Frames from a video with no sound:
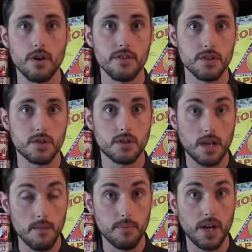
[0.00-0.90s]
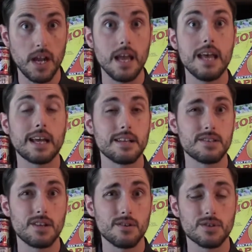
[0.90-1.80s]
And this company
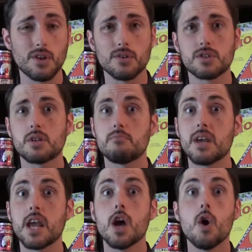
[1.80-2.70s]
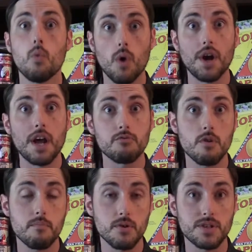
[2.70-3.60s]
considers those to be
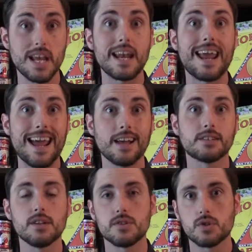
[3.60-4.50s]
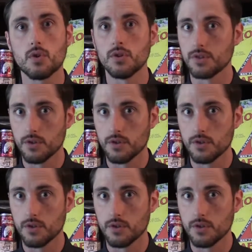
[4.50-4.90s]
100% exit stores.